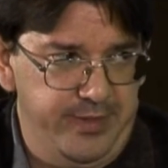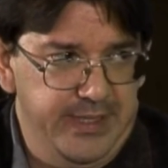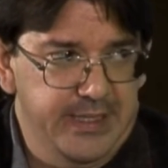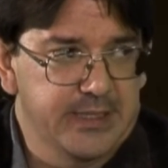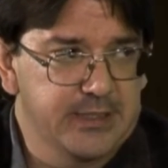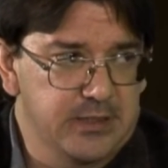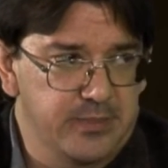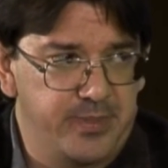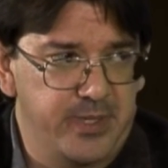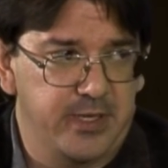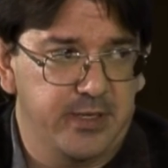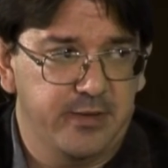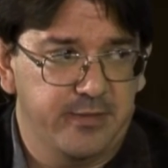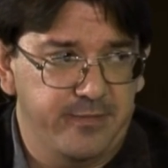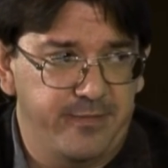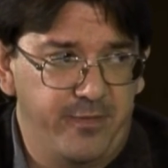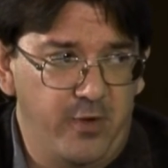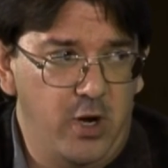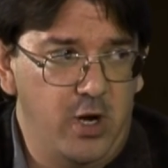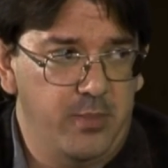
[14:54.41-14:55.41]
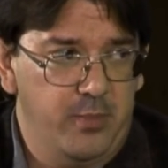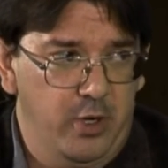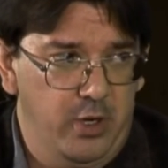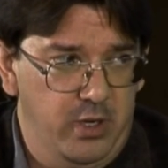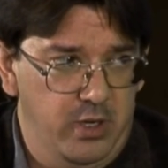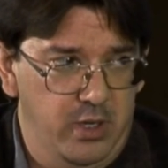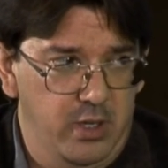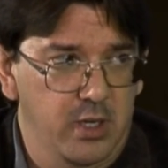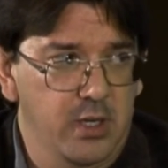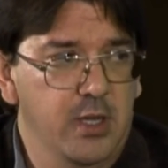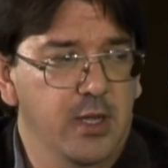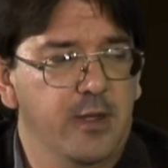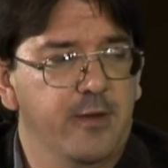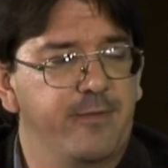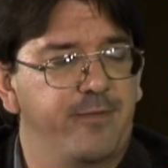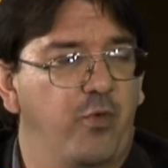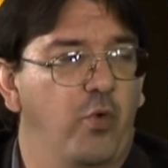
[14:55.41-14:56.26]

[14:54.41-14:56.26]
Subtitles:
the independent farmer,